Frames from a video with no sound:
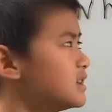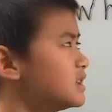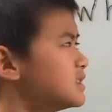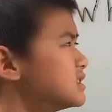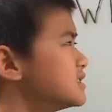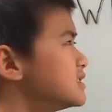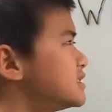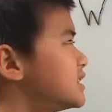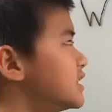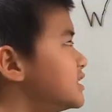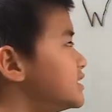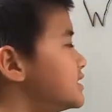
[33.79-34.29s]

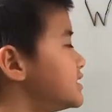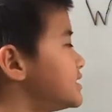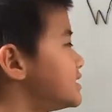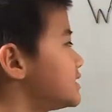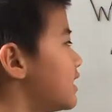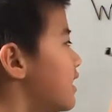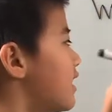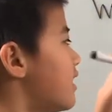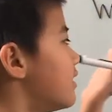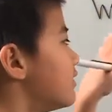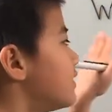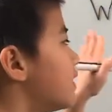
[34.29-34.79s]
since
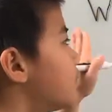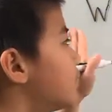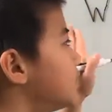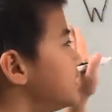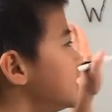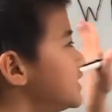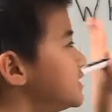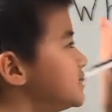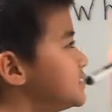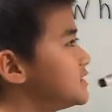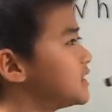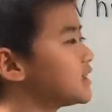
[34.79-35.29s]
they want
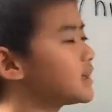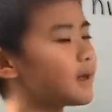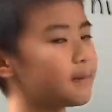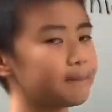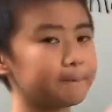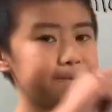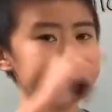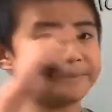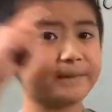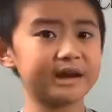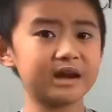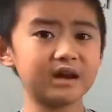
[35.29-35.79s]
us to
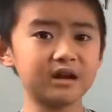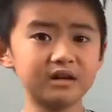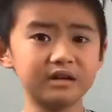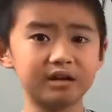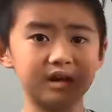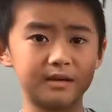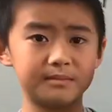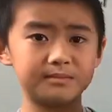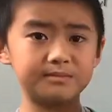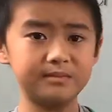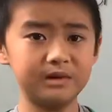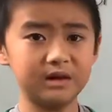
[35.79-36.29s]
compare
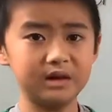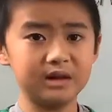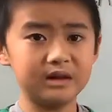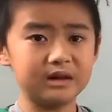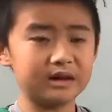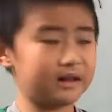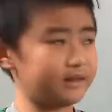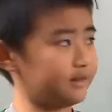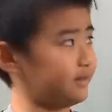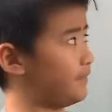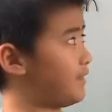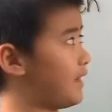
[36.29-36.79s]
them
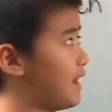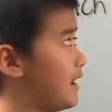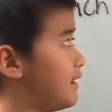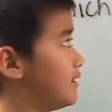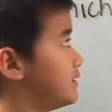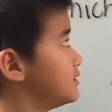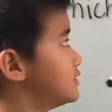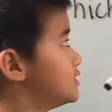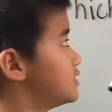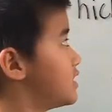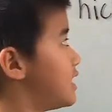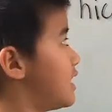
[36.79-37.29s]

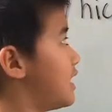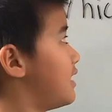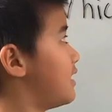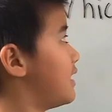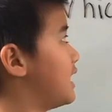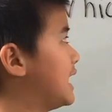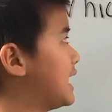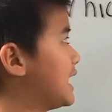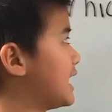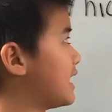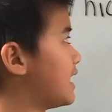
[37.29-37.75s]
that so that